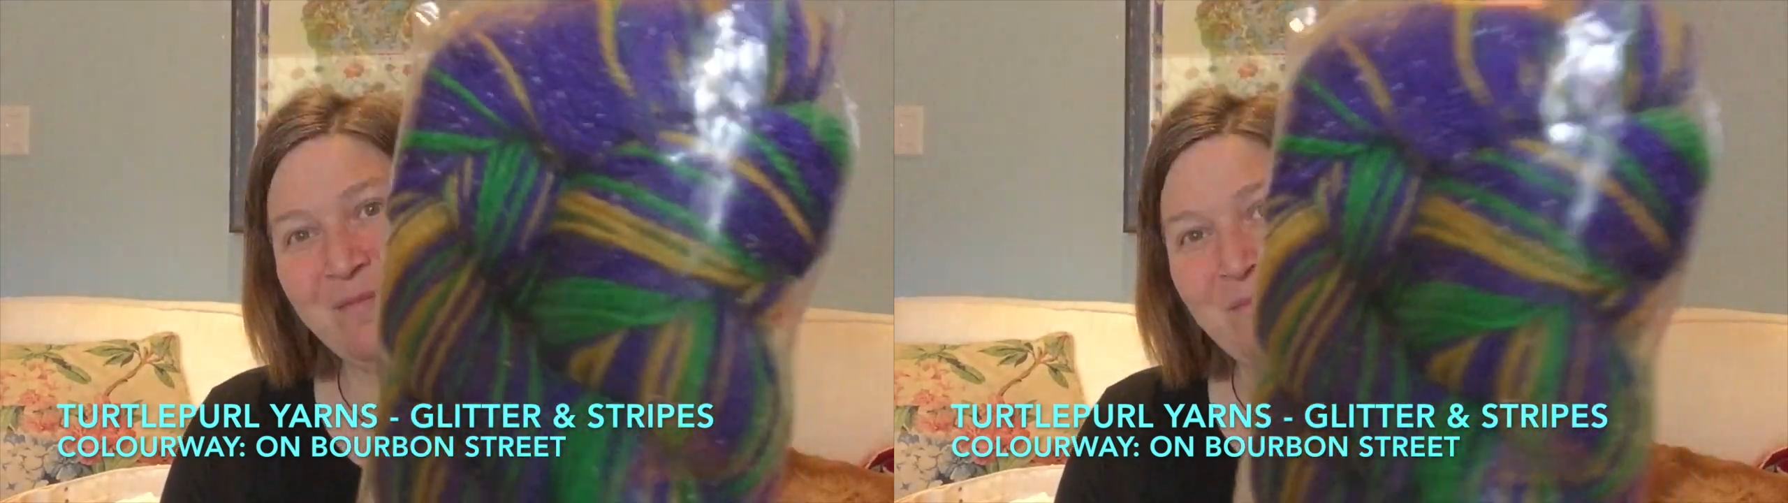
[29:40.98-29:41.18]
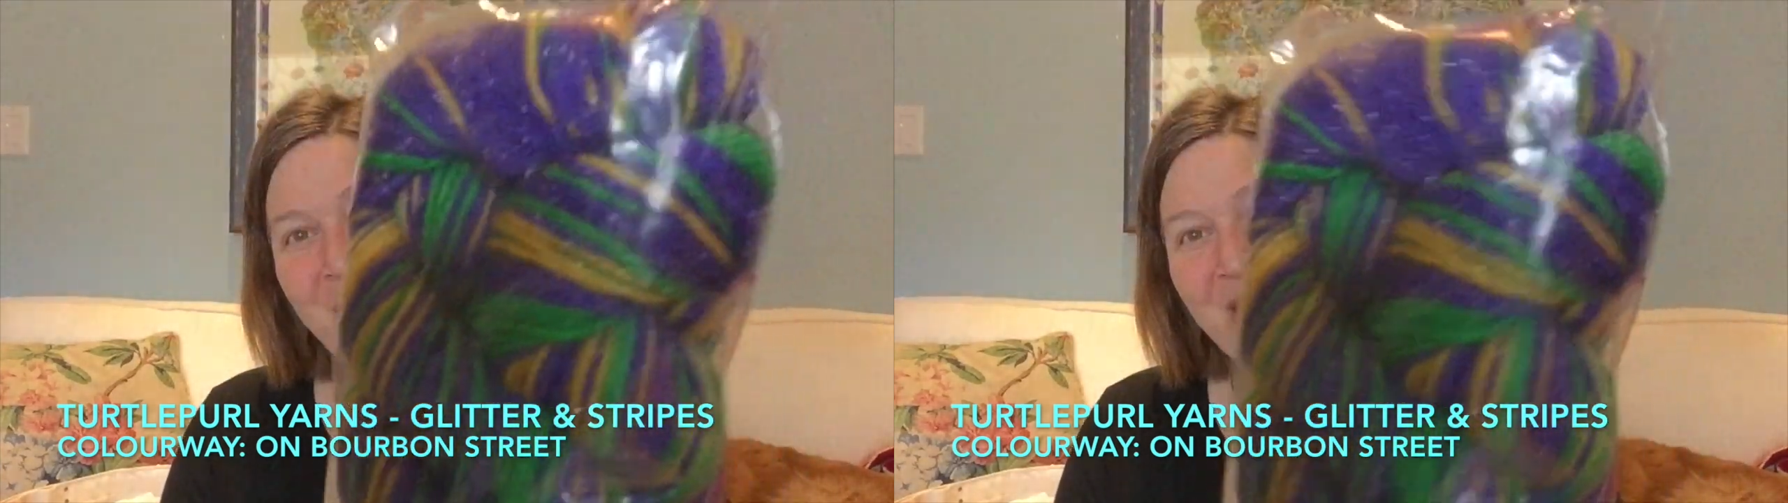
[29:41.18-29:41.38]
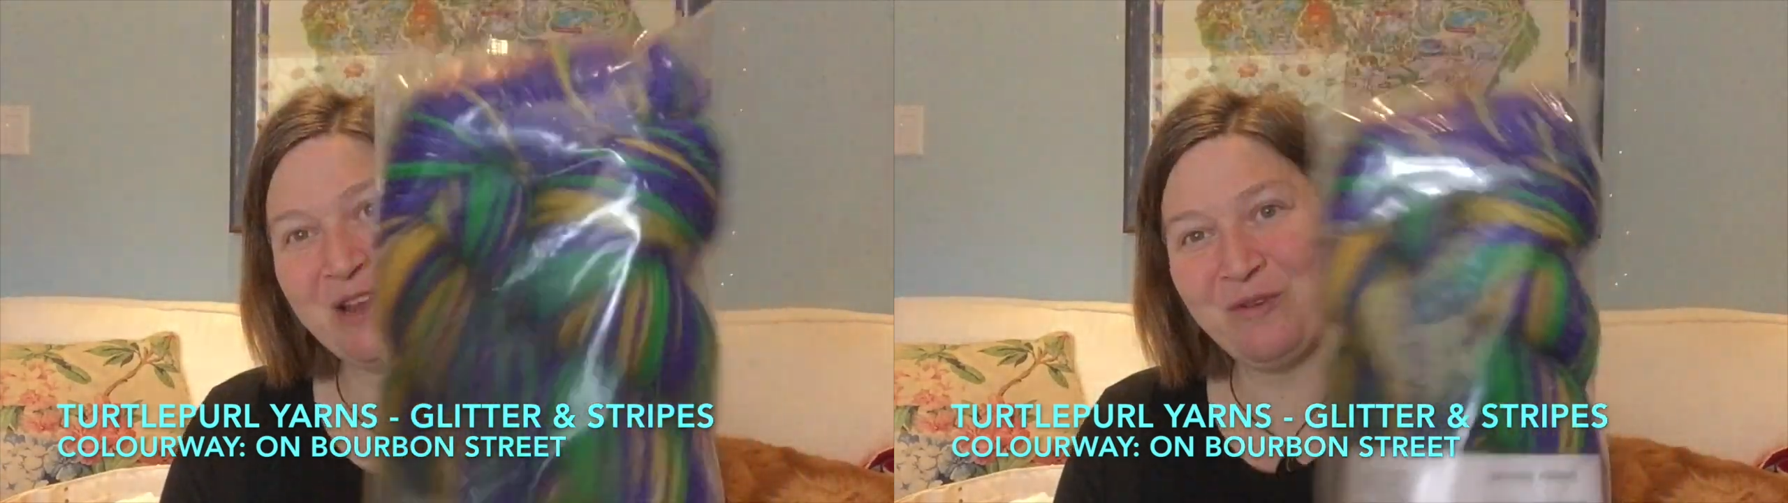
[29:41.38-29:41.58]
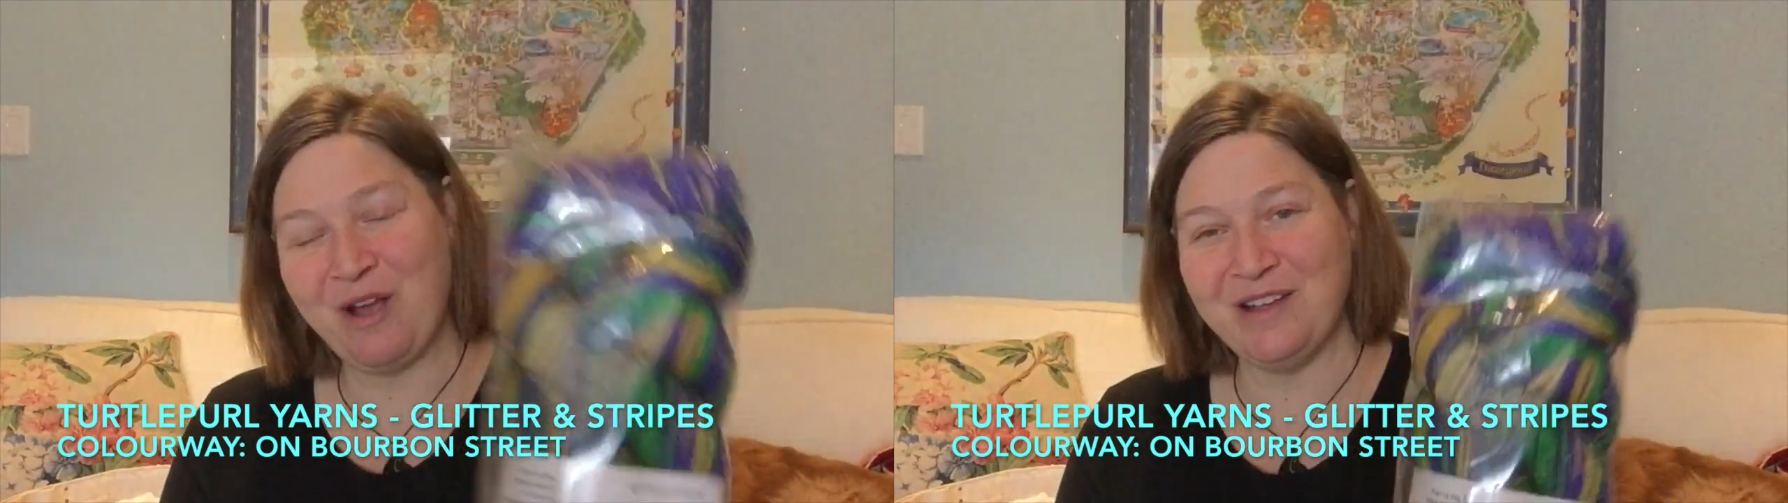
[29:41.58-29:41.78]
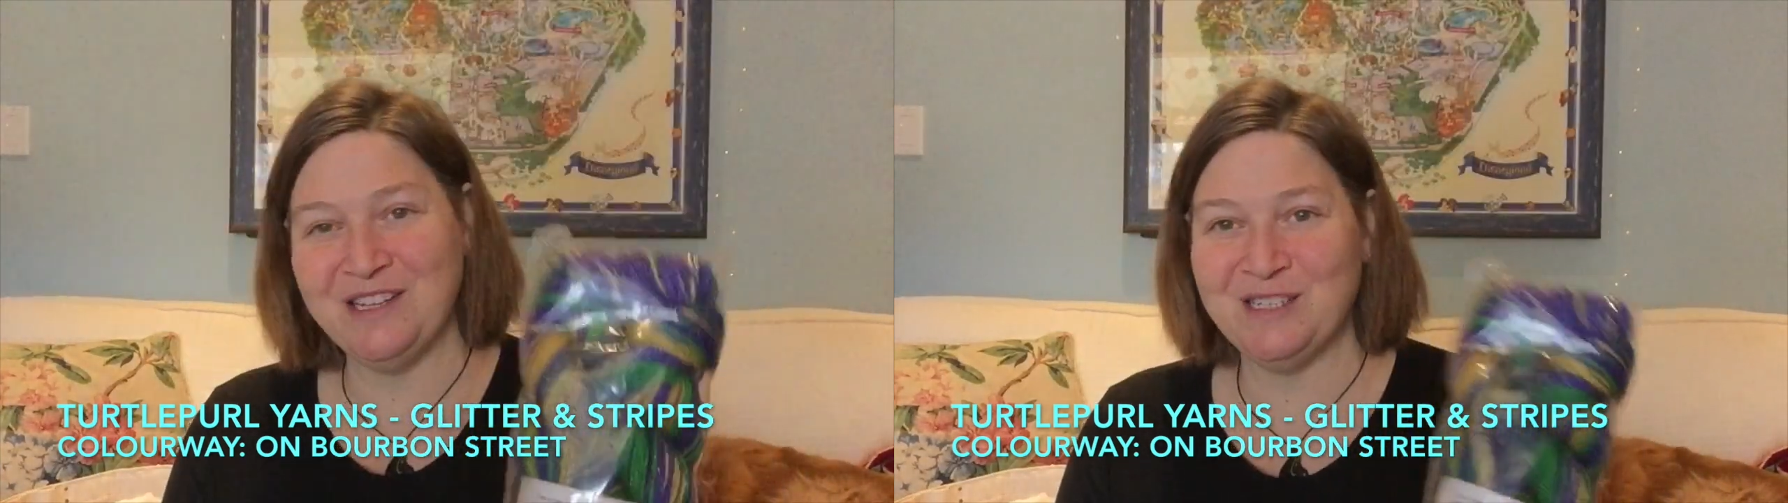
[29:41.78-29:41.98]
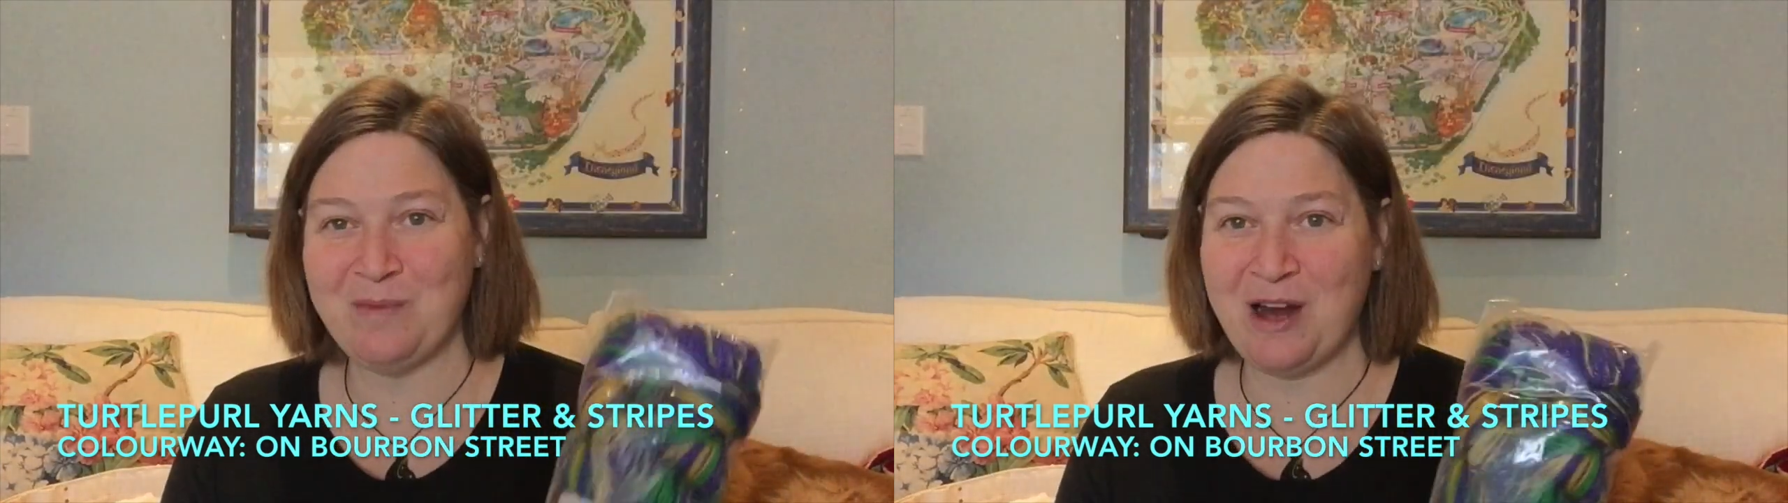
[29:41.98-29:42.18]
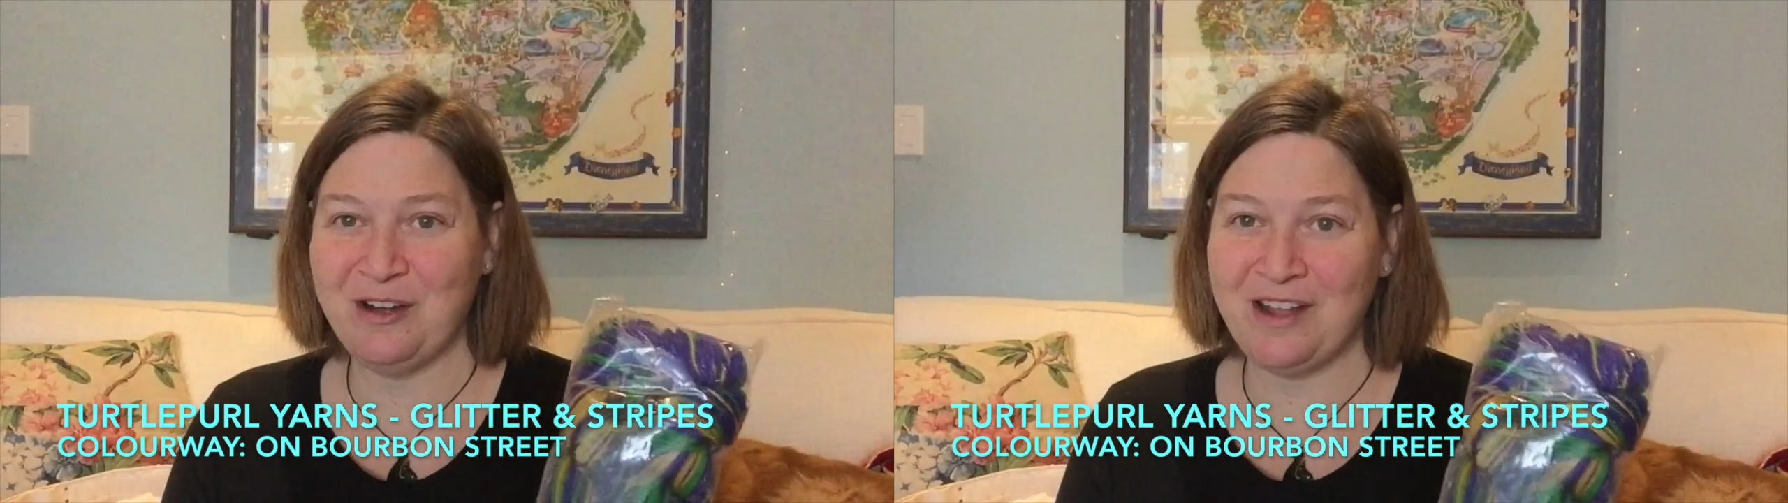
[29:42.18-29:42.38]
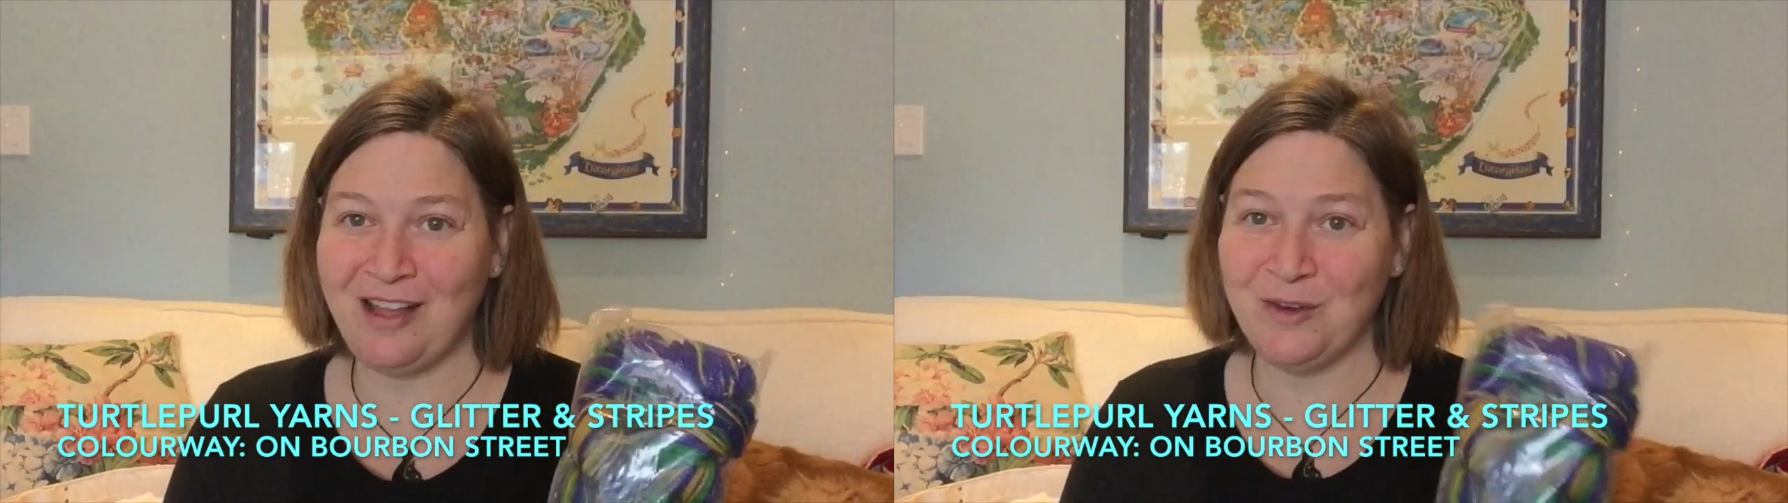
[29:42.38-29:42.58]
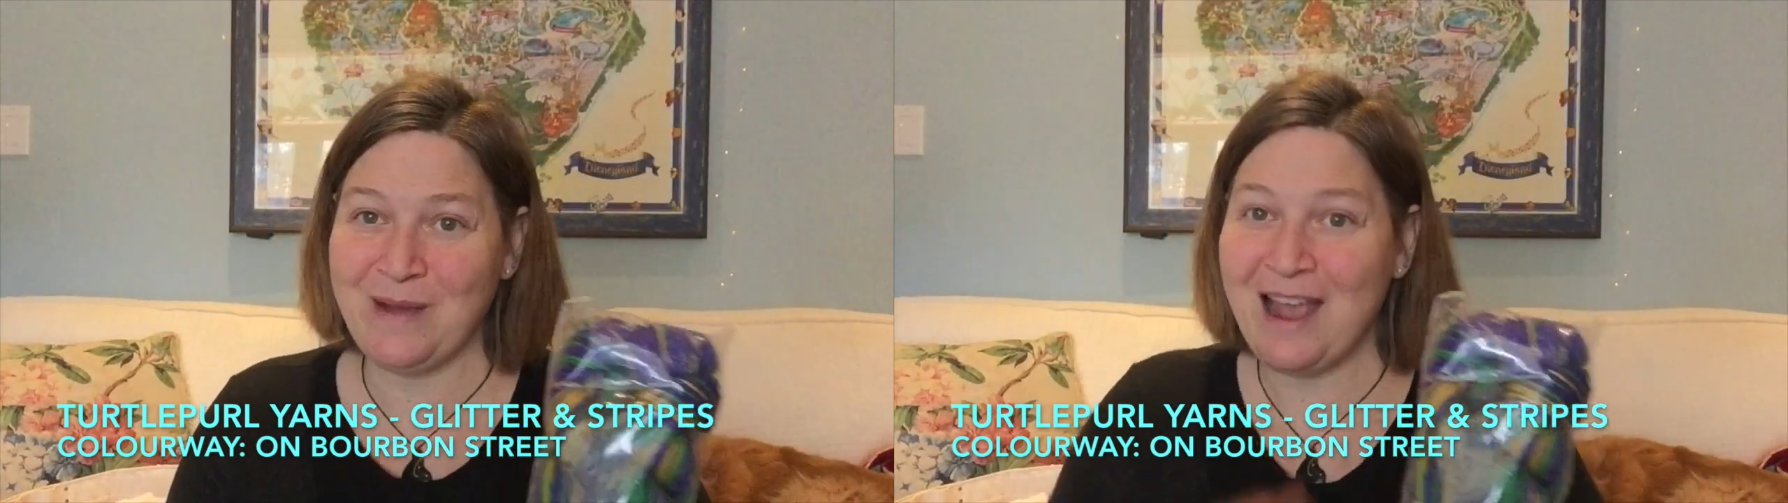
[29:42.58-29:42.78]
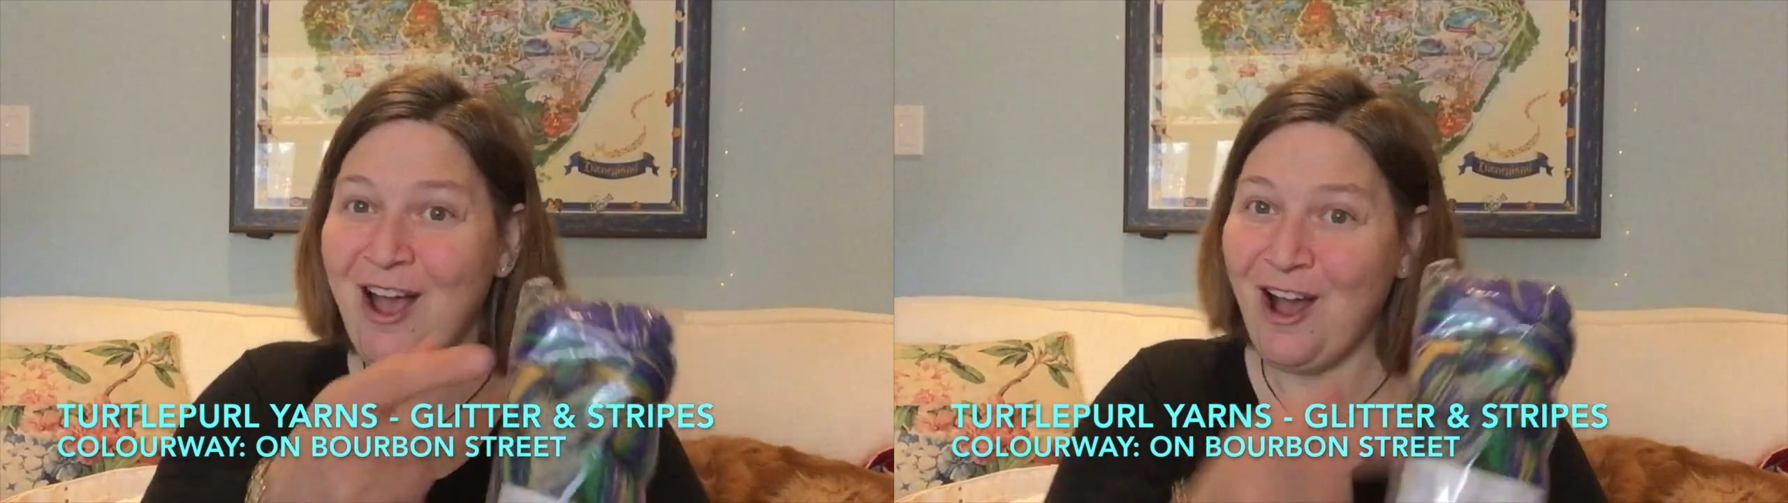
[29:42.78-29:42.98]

Mardi Gras inspired colorway